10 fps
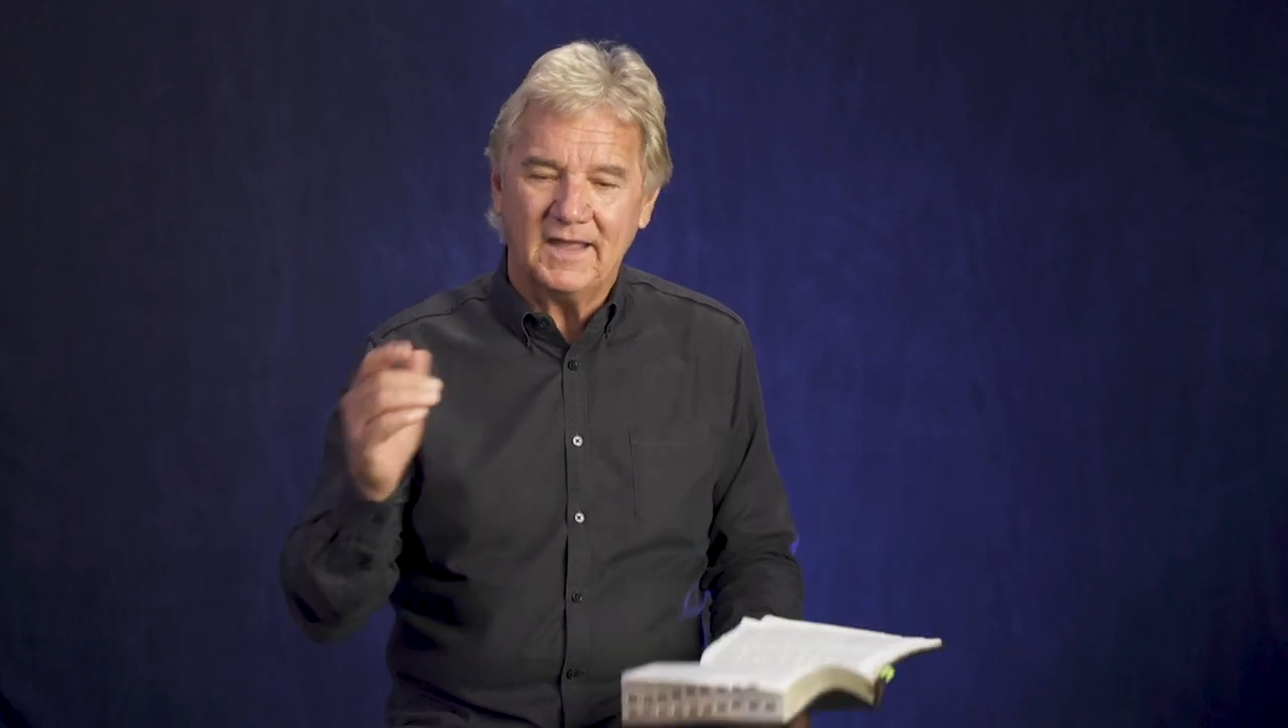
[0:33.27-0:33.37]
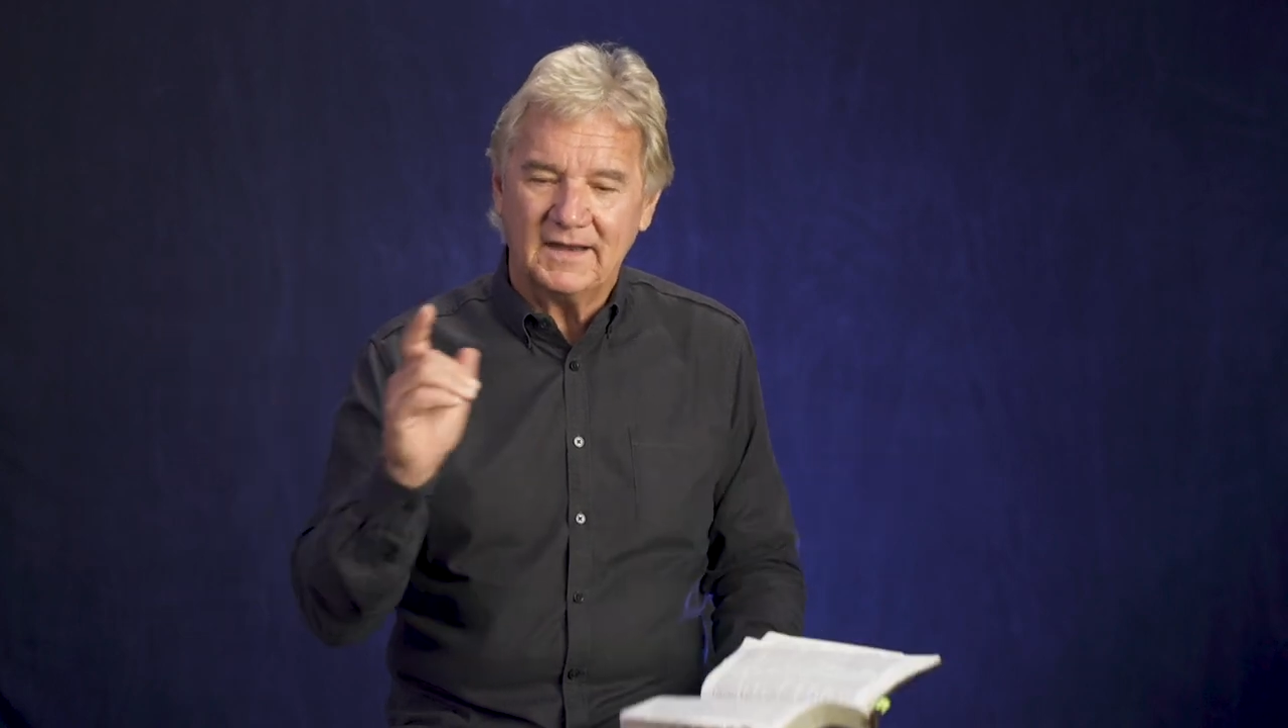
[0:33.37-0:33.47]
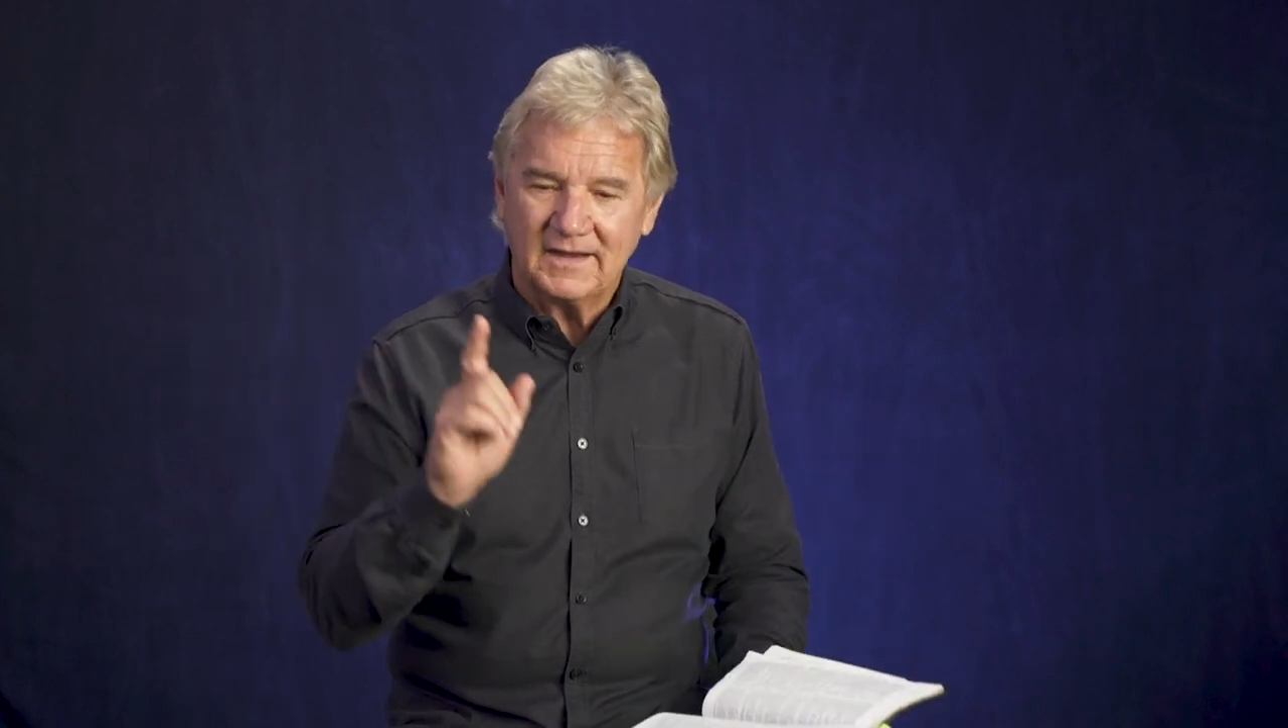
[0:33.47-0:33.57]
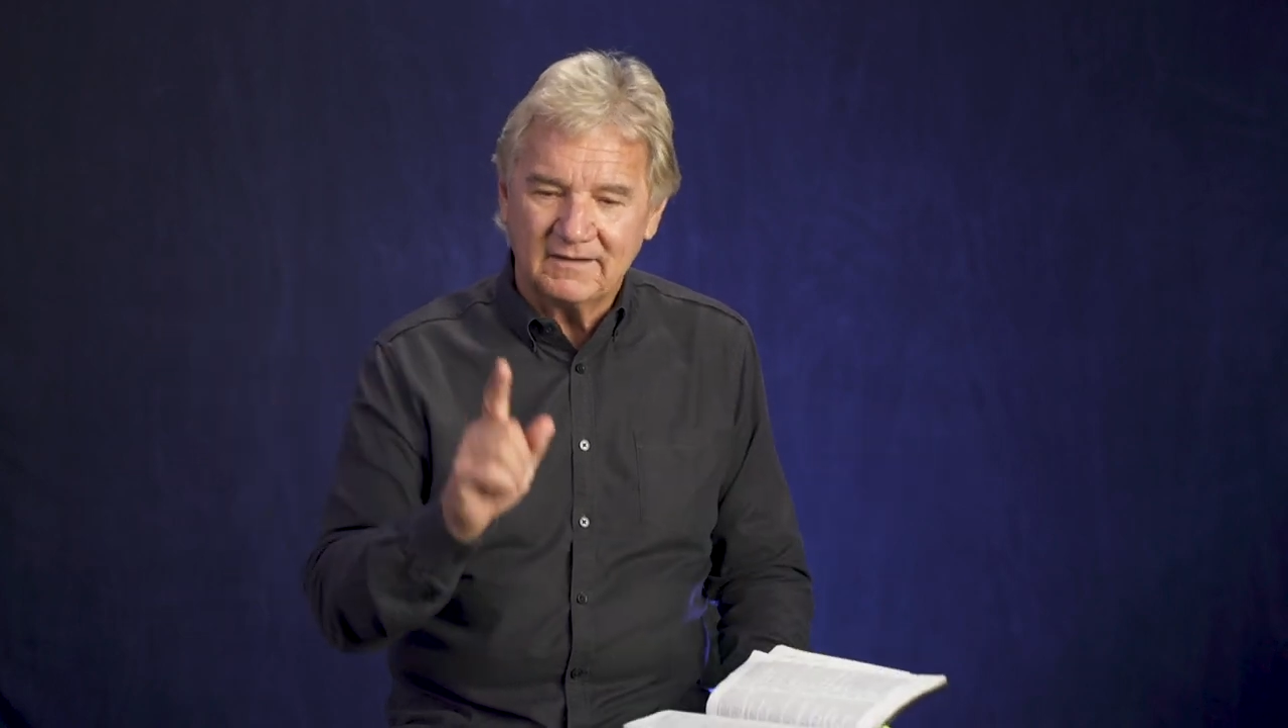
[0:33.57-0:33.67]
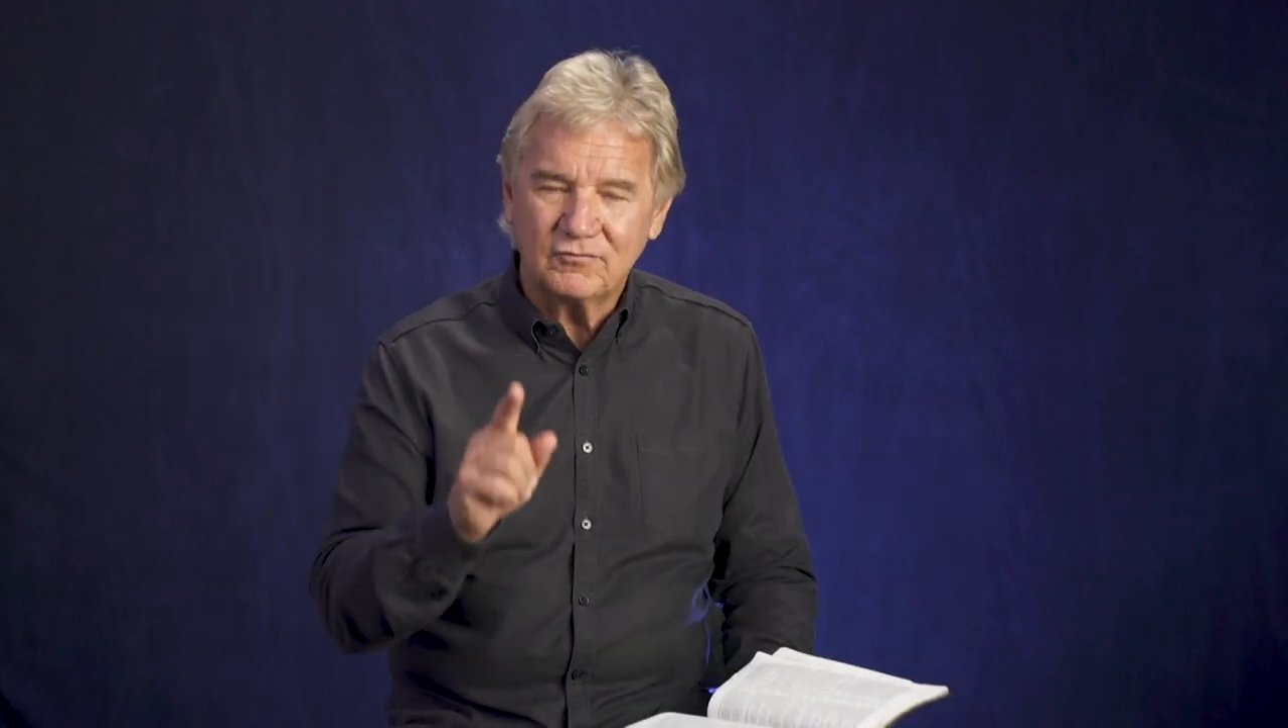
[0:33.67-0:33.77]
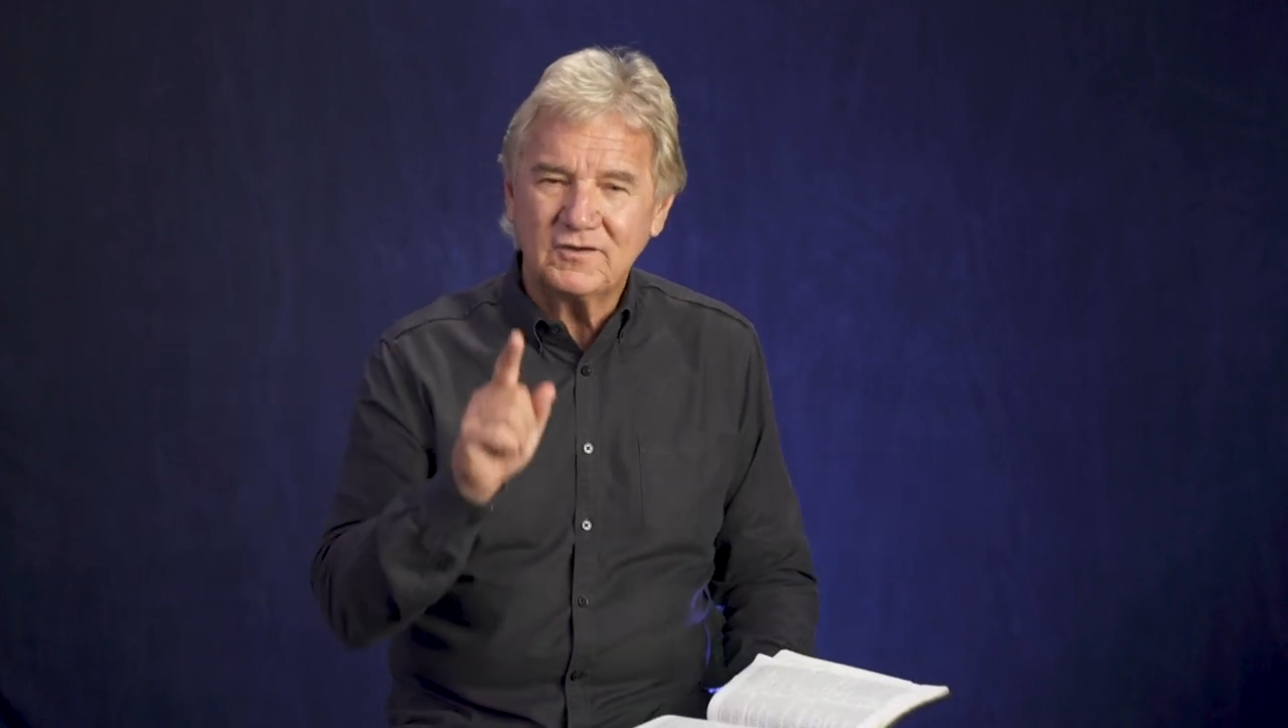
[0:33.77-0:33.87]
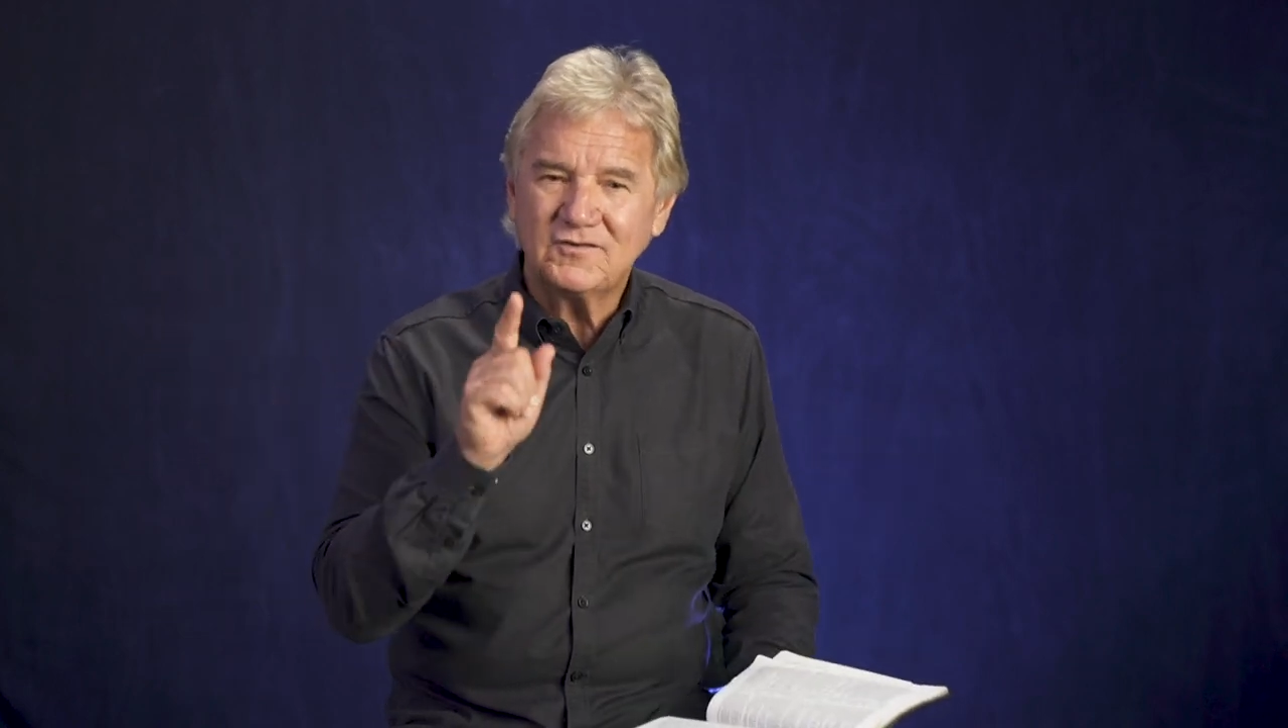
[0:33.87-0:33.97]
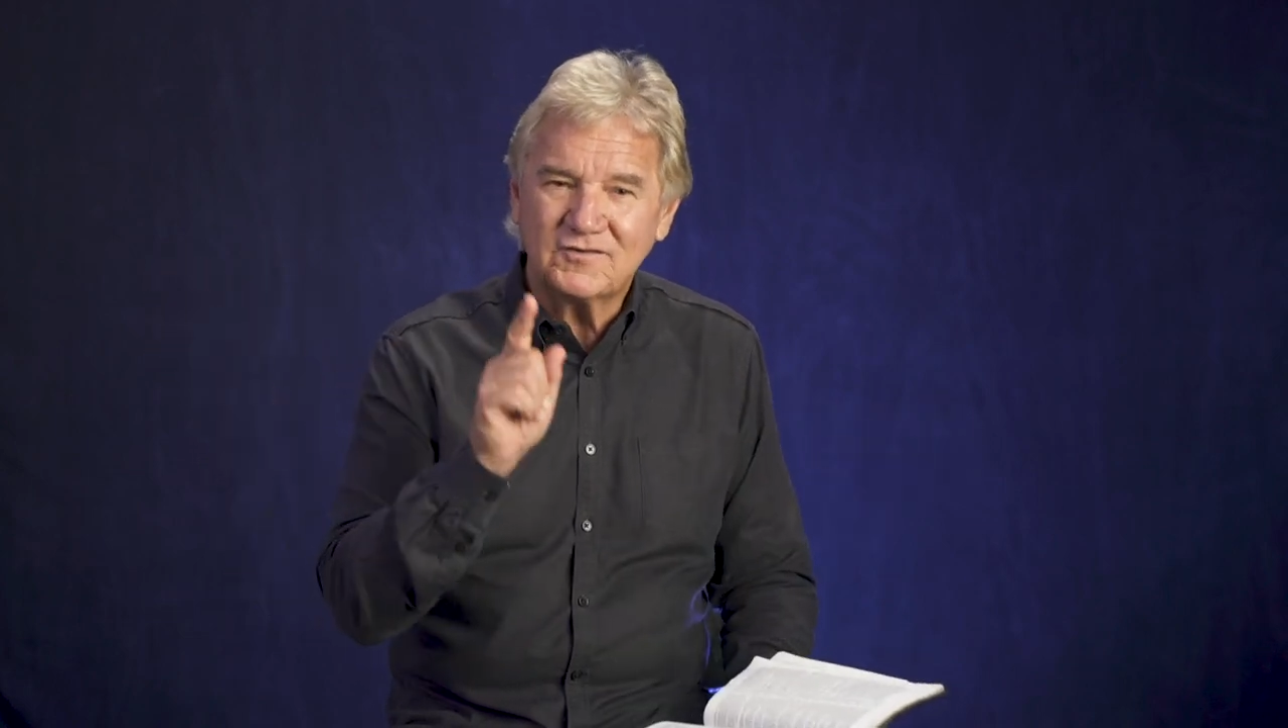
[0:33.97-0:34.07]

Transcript: And every